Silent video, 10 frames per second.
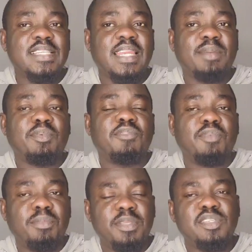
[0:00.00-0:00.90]
and above,
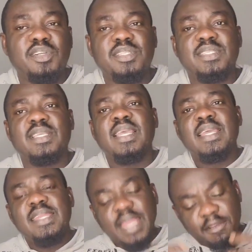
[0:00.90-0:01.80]
but majority.
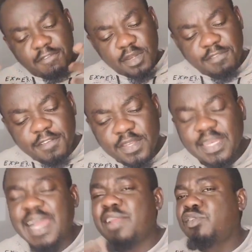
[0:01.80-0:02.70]
Now for the feeding,
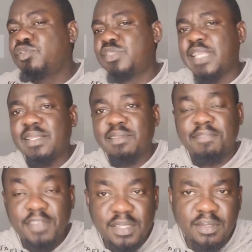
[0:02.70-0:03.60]
how do you start the
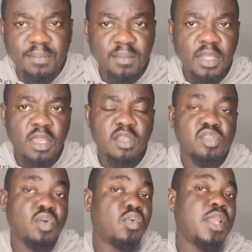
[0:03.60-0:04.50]
feeding?
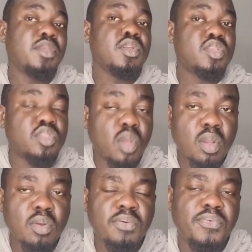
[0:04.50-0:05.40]
So when you
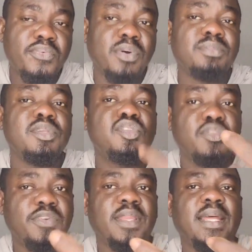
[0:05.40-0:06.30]
stock from the
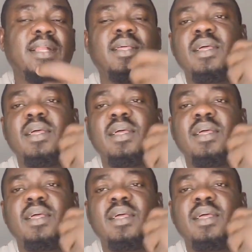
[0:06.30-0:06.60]
juvenile,